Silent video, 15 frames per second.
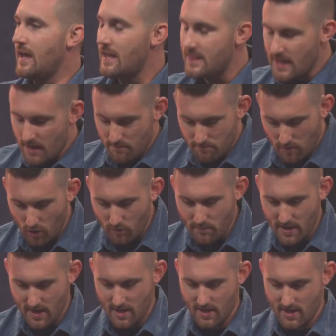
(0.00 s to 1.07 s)
In that
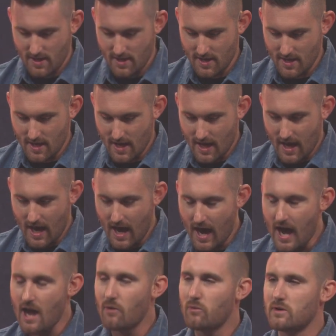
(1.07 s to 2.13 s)
moment,
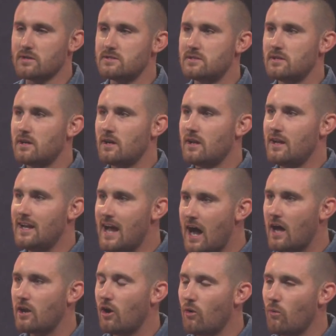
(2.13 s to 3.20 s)
I was
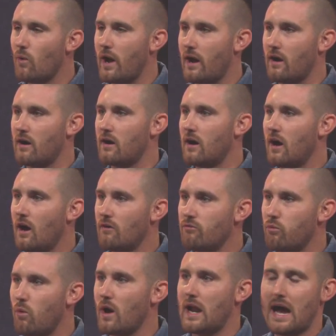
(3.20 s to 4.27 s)
not aware
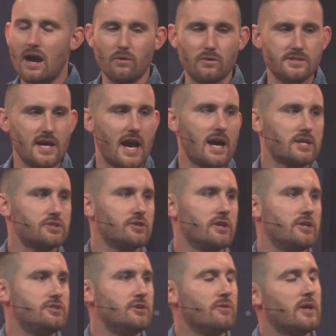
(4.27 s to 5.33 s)
of what I was
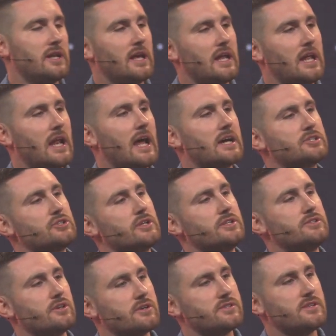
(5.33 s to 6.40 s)
actually doing, and it actually
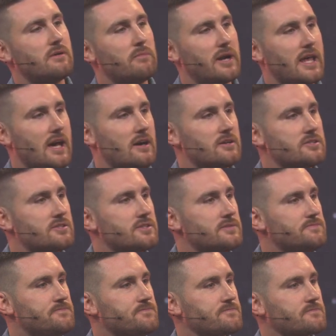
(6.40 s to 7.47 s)
took somebody else